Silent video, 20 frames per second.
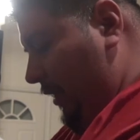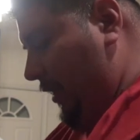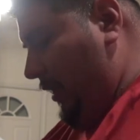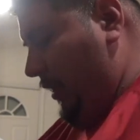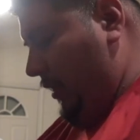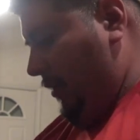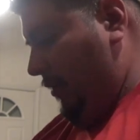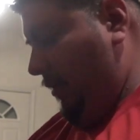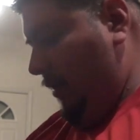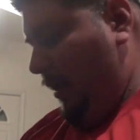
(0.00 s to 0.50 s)

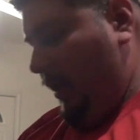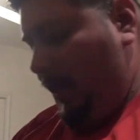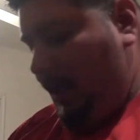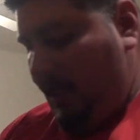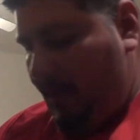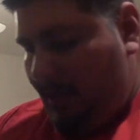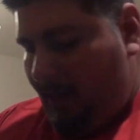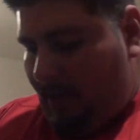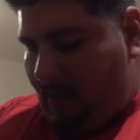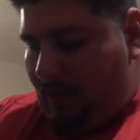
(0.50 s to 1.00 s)
gonna go
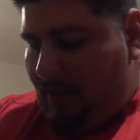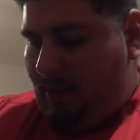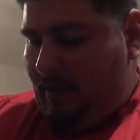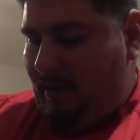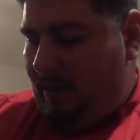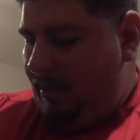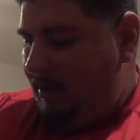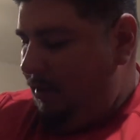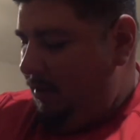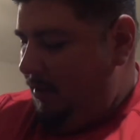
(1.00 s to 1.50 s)
ahead,
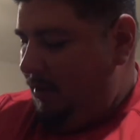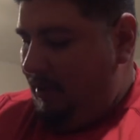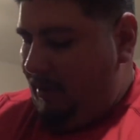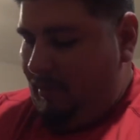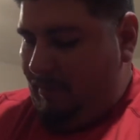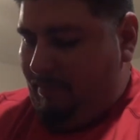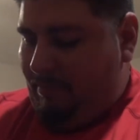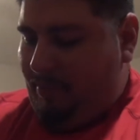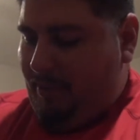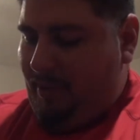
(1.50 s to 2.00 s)

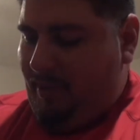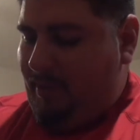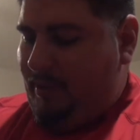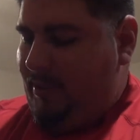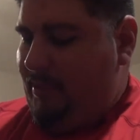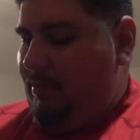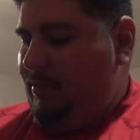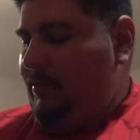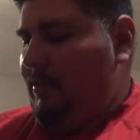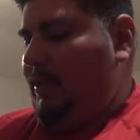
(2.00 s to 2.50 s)
put
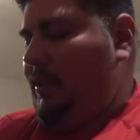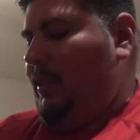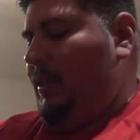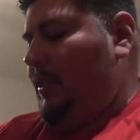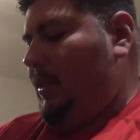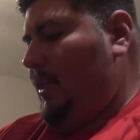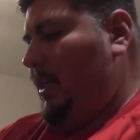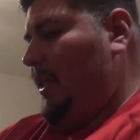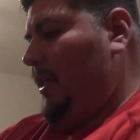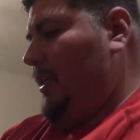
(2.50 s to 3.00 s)
two of
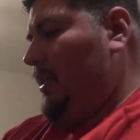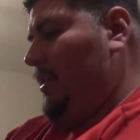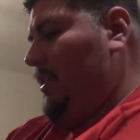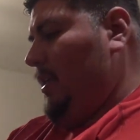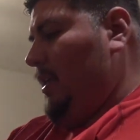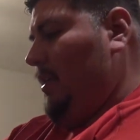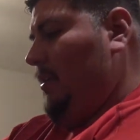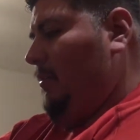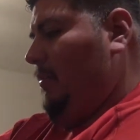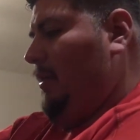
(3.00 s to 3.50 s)
these guys
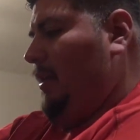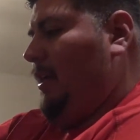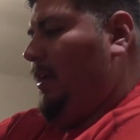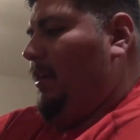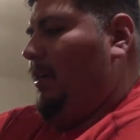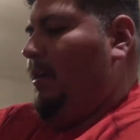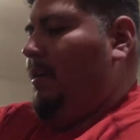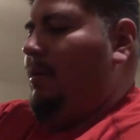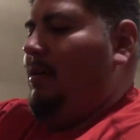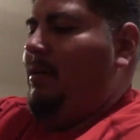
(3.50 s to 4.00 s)
down right
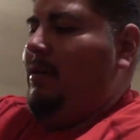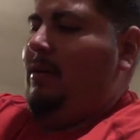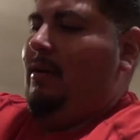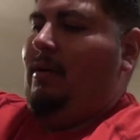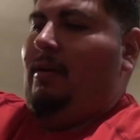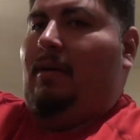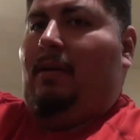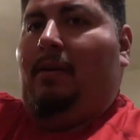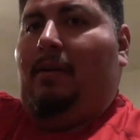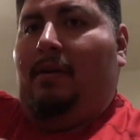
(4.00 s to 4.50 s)
here.
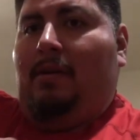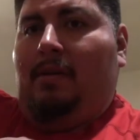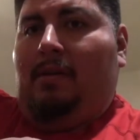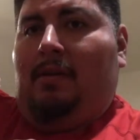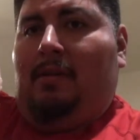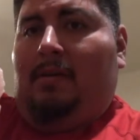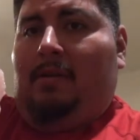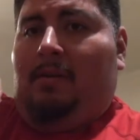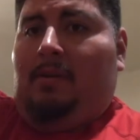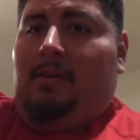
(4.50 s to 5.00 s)

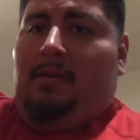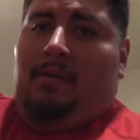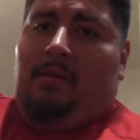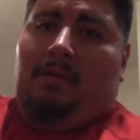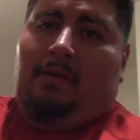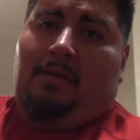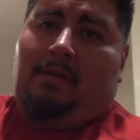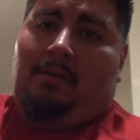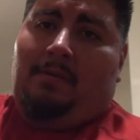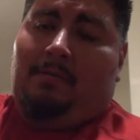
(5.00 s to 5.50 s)

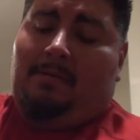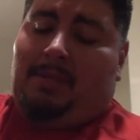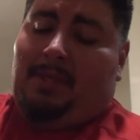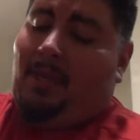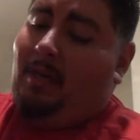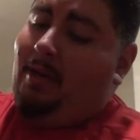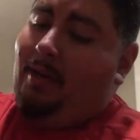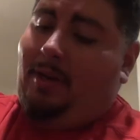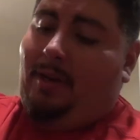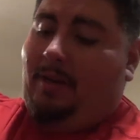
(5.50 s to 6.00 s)
I'm
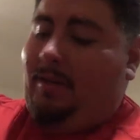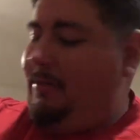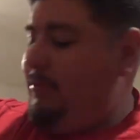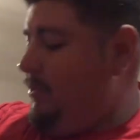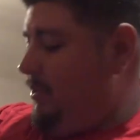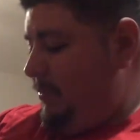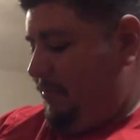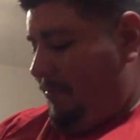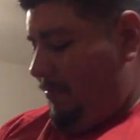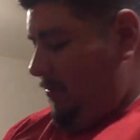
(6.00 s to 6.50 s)
telling you, it
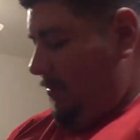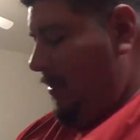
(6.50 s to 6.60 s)
was a